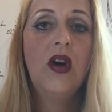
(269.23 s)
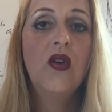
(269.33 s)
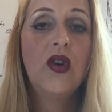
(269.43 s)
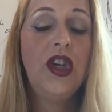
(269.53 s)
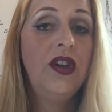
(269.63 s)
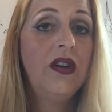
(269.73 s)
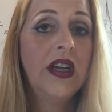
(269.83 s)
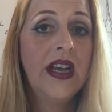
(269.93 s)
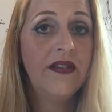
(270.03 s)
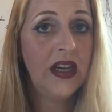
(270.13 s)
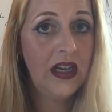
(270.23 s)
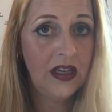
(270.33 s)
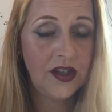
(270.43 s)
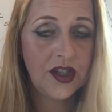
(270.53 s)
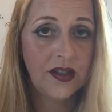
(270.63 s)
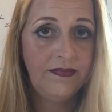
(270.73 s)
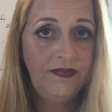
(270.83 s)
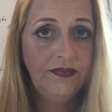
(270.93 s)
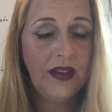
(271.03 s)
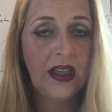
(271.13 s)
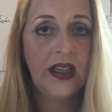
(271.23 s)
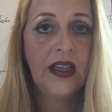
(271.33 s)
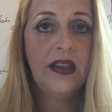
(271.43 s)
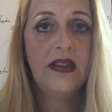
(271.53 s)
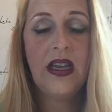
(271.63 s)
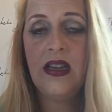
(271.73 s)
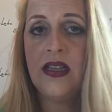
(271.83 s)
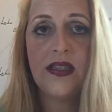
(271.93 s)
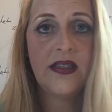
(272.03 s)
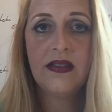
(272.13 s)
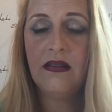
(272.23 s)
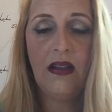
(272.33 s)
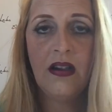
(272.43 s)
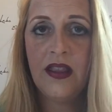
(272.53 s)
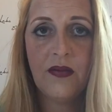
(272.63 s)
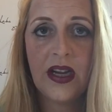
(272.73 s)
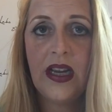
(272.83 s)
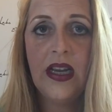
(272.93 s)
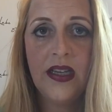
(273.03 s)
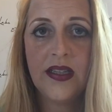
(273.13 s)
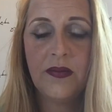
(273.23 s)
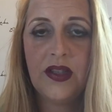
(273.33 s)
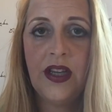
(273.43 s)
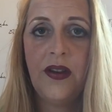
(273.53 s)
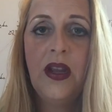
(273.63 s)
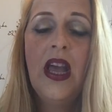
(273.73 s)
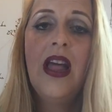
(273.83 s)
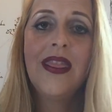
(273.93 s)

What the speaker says: or you can have it at lunchtime. It's either way, it's up to you.